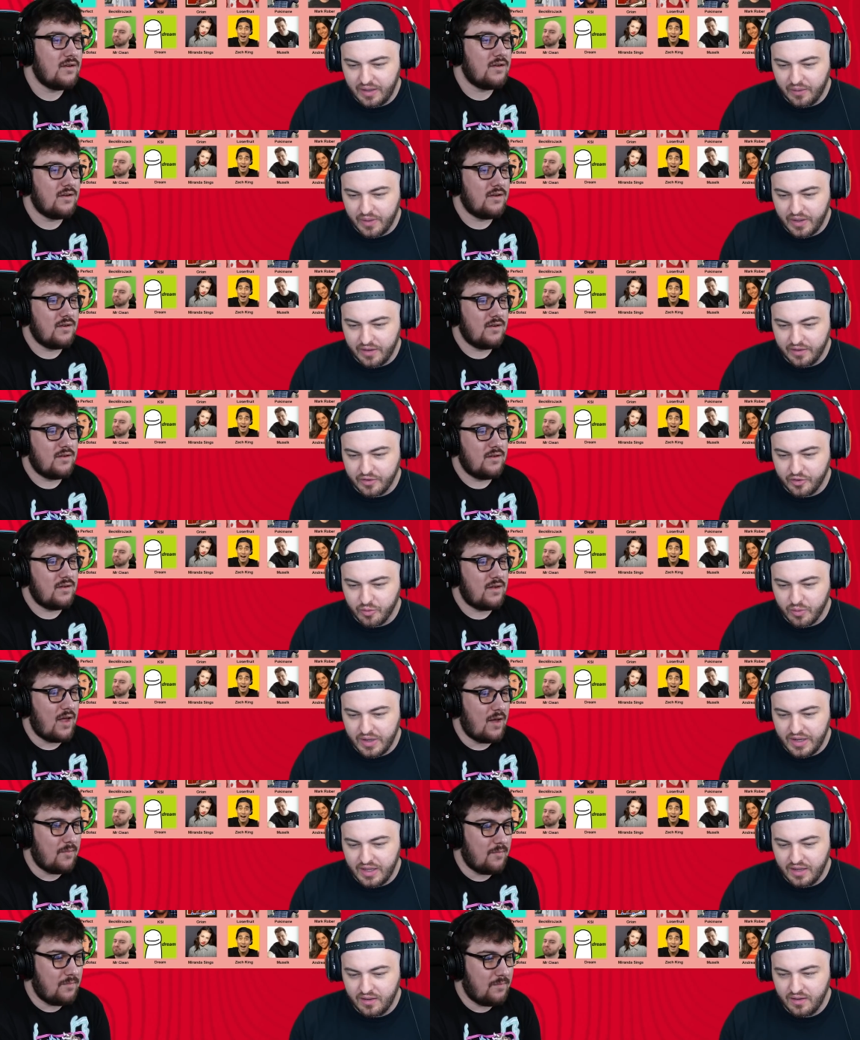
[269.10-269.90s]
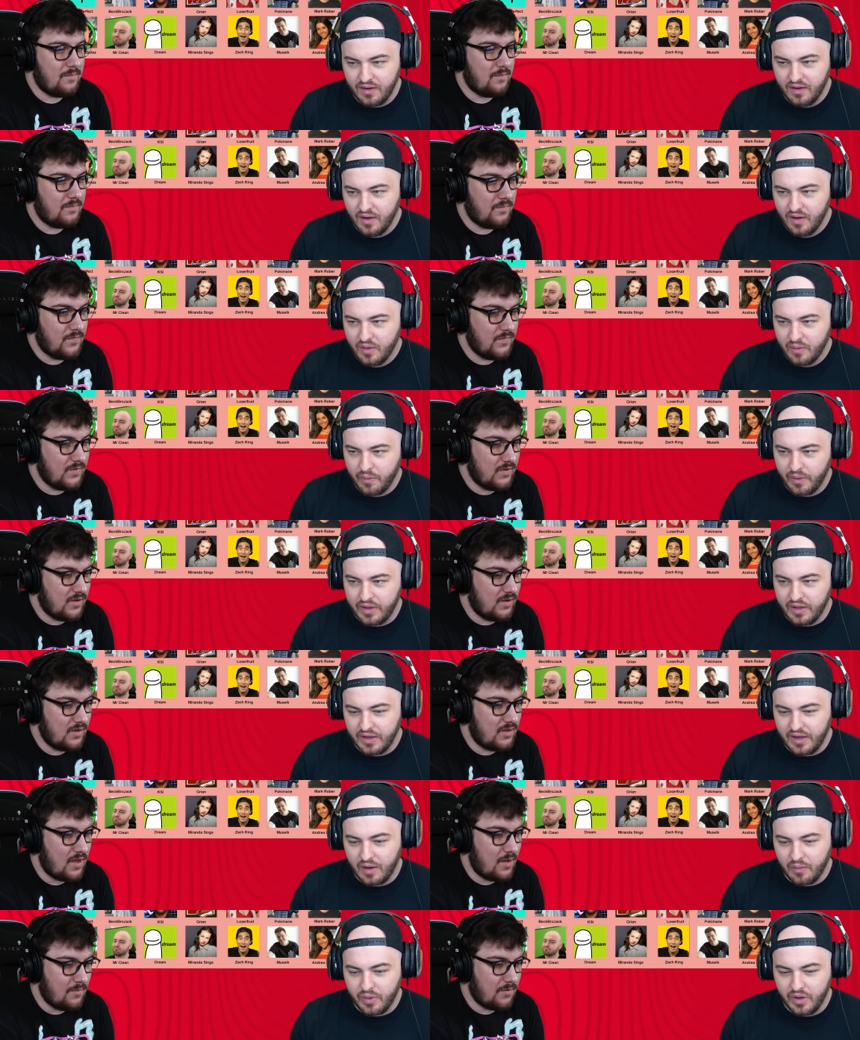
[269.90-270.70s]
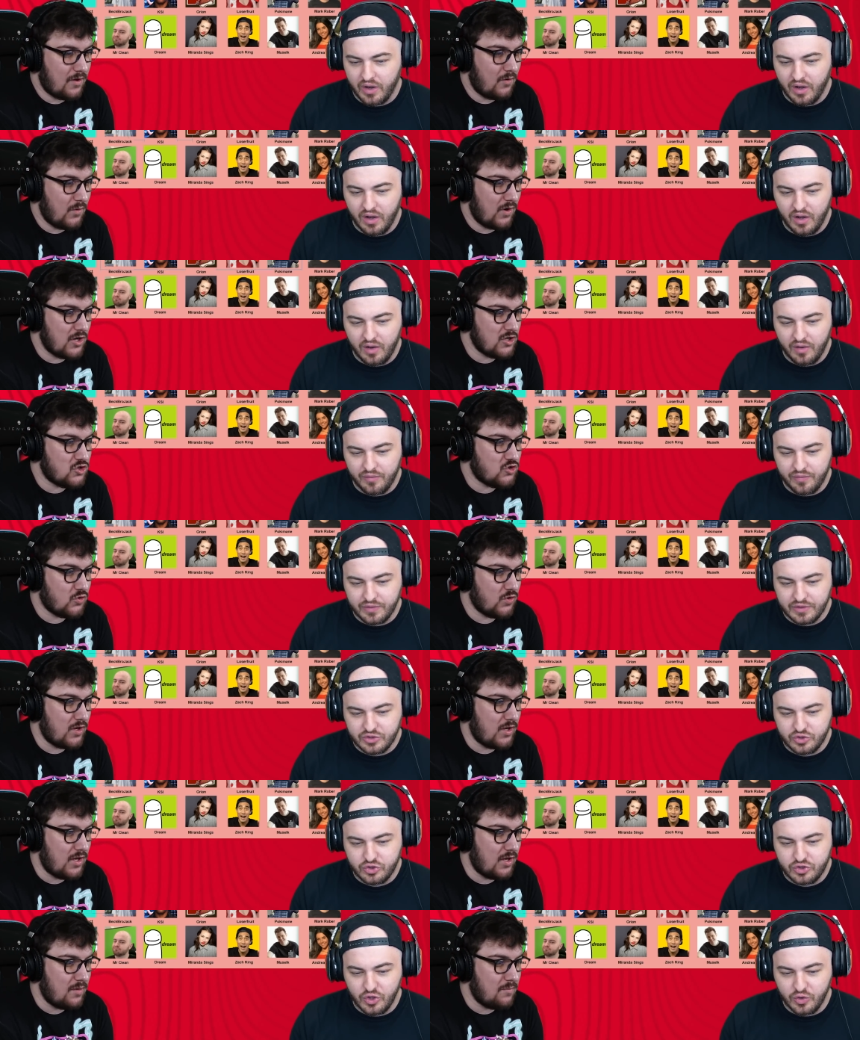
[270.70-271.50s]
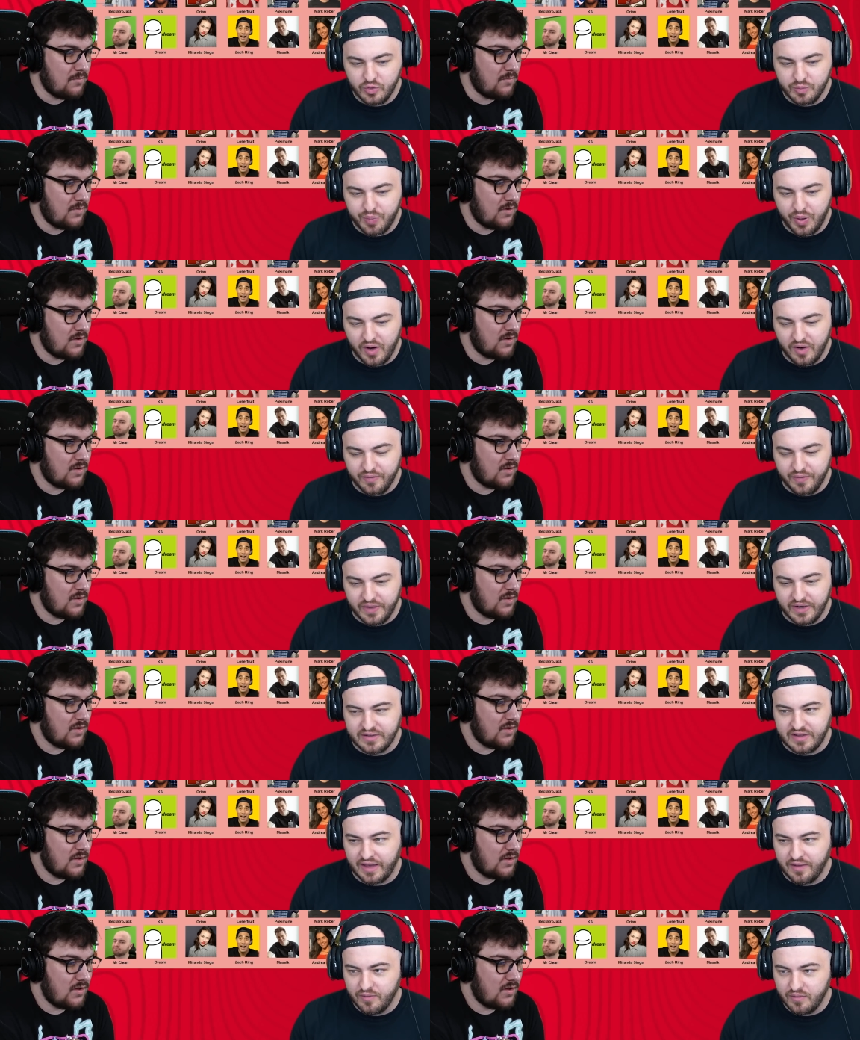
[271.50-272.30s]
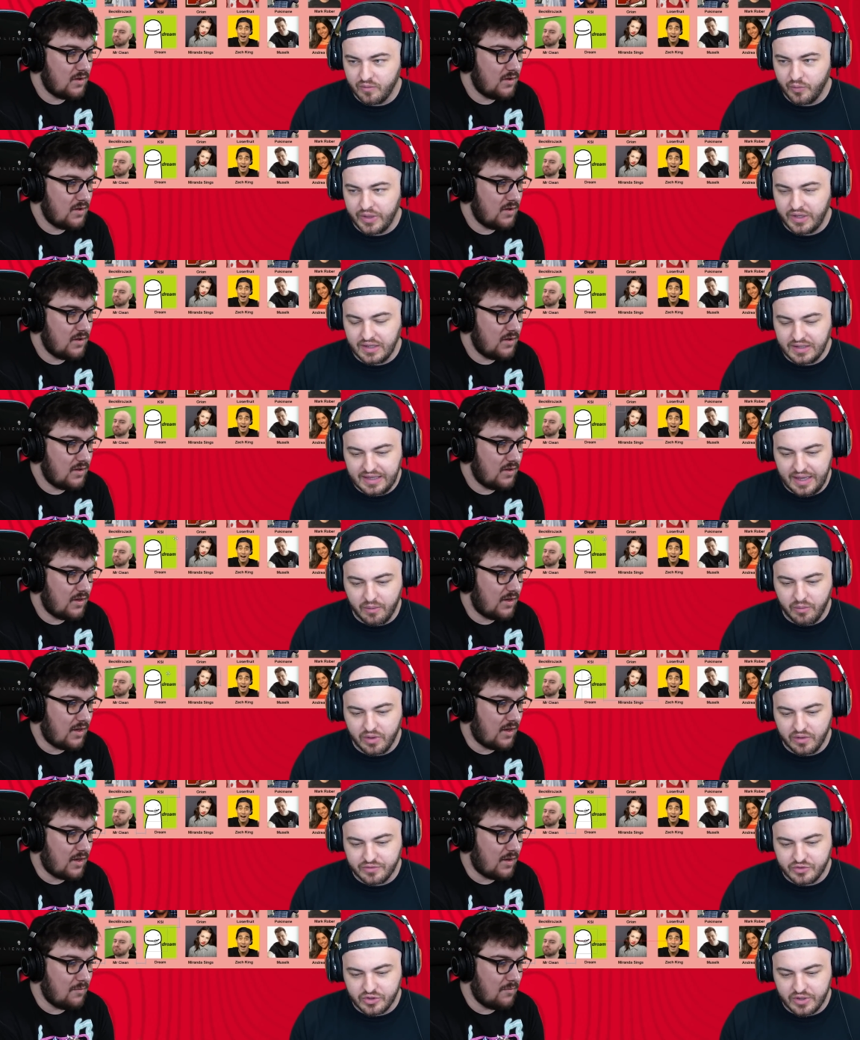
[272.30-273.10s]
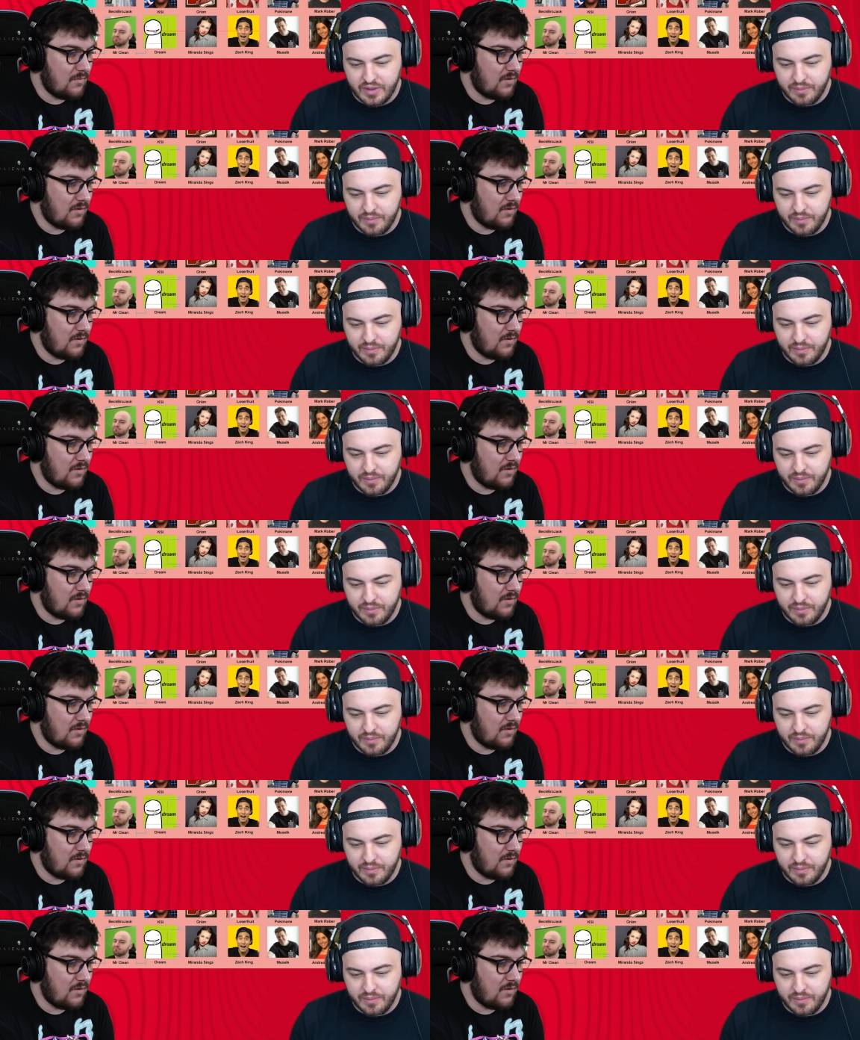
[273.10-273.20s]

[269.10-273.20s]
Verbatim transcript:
Speaker 1: can get rid of yep. We can yep, get, rid, get rid of, of, Dream, Dude Perfect, and we can get rid of